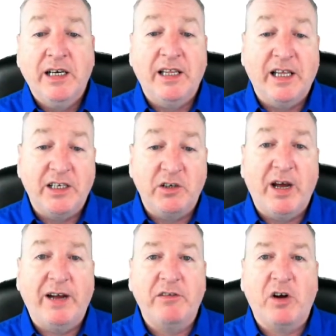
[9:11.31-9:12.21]
and then you
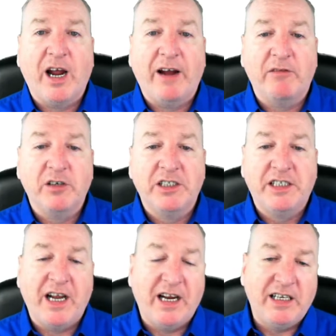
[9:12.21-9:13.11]
have your average
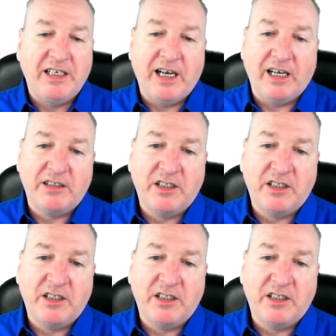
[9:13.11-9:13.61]
daily deaths.